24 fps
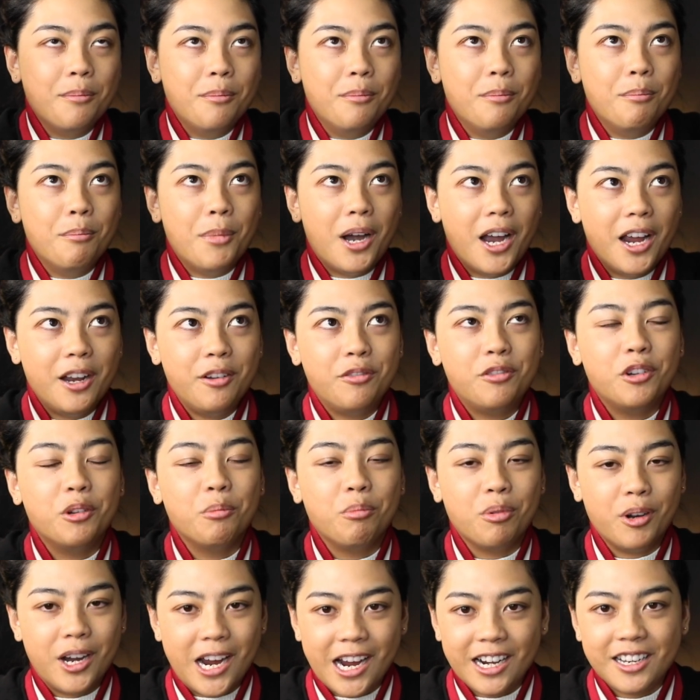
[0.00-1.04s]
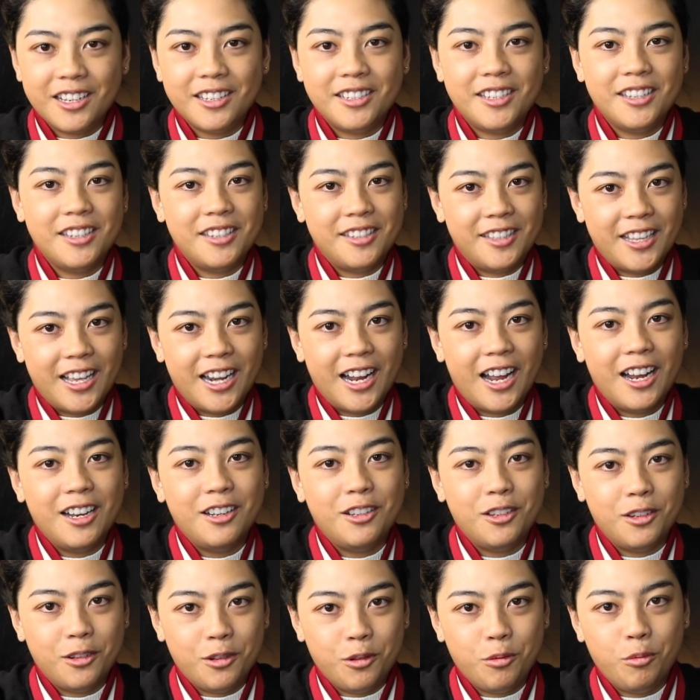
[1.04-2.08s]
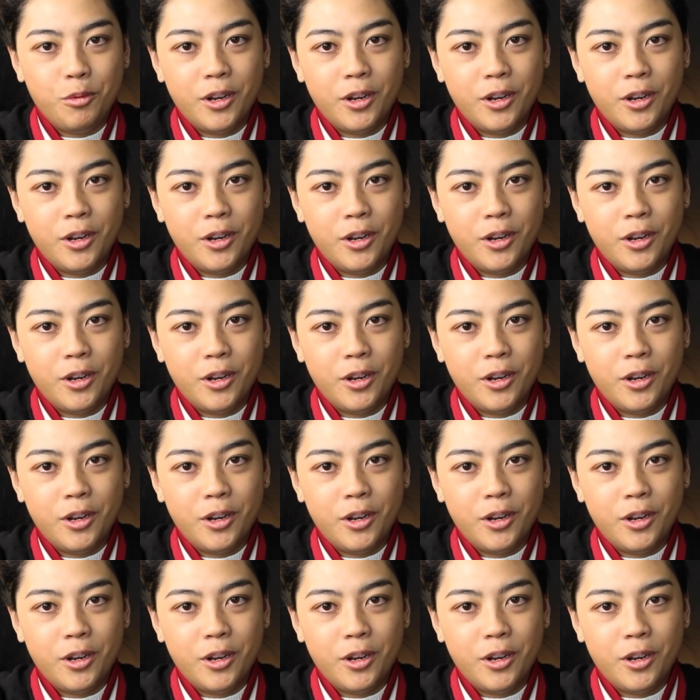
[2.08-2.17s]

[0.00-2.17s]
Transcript: mindful practices that I do